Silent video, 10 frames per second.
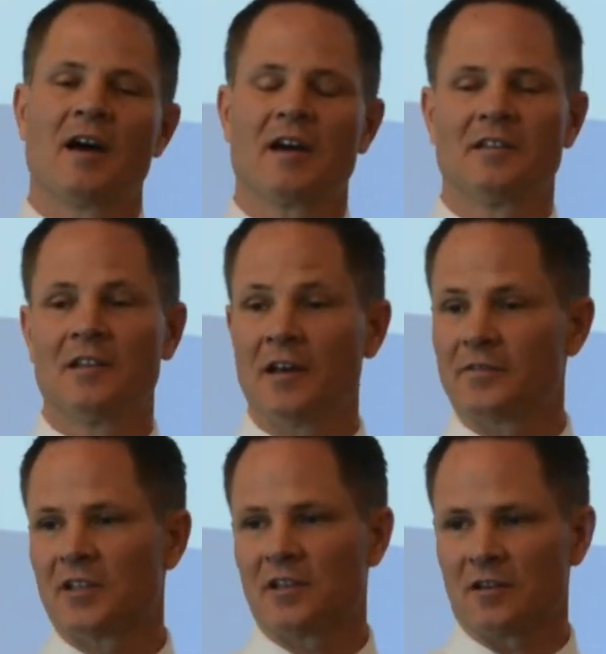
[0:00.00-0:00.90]
I'd
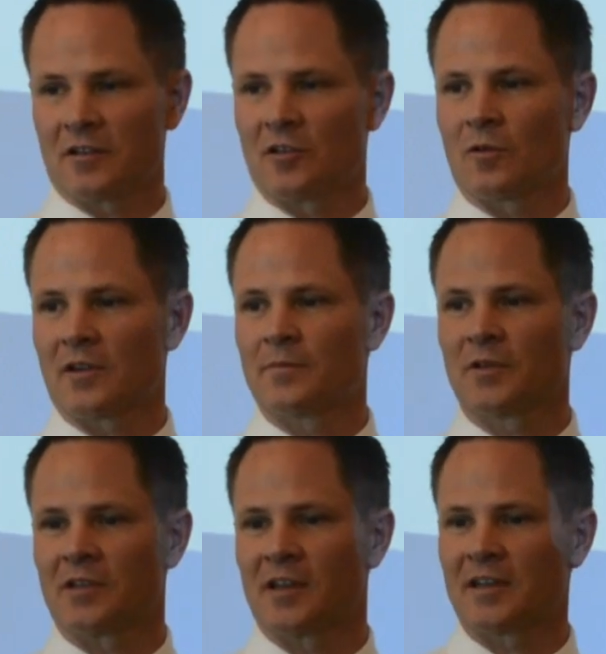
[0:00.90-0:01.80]
love to hear your
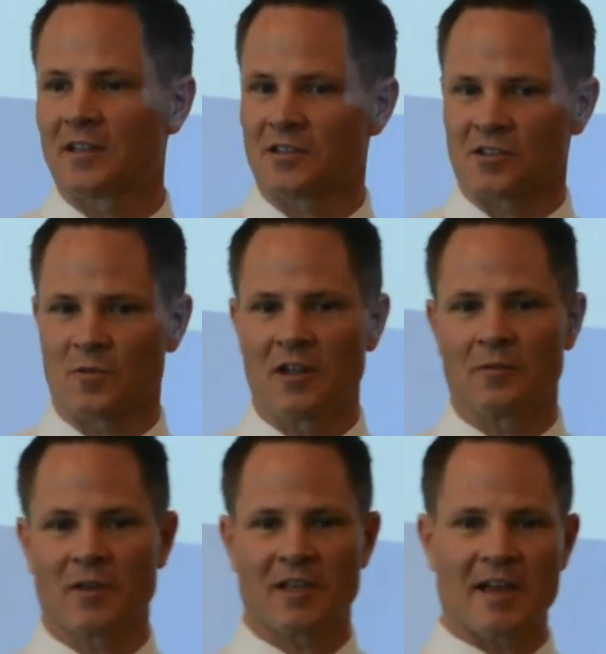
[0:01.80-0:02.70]
input and ideas as well,
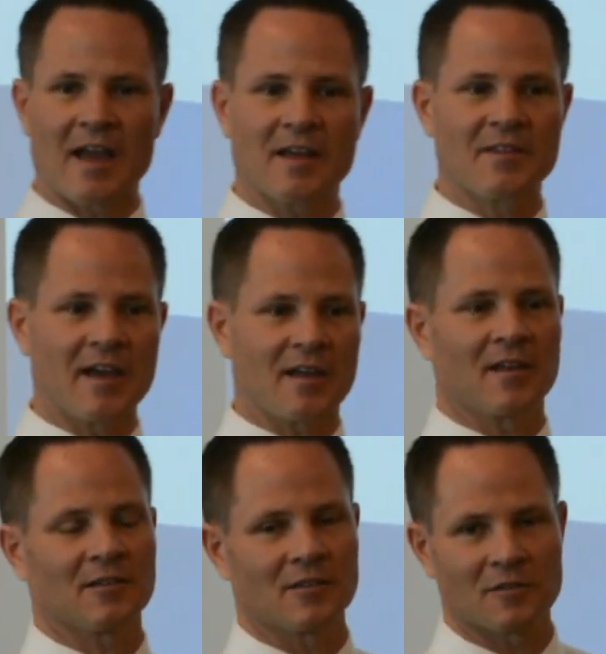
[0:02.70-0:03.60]
and we can add that
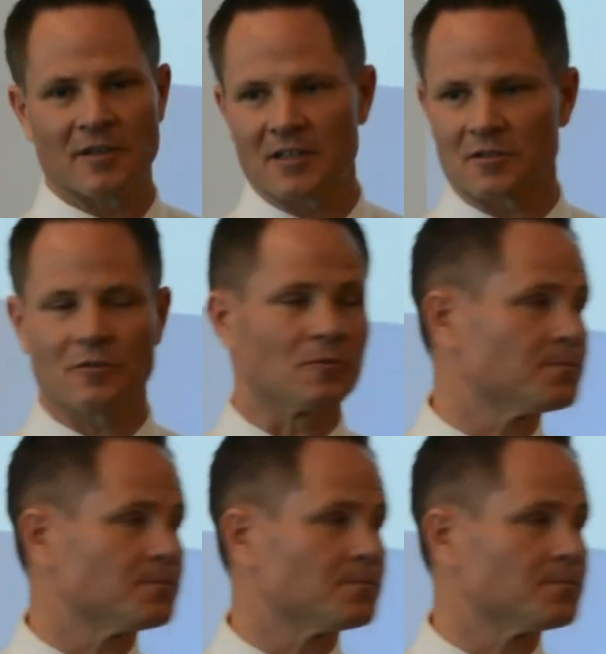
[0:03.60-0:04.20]
and learn as a group.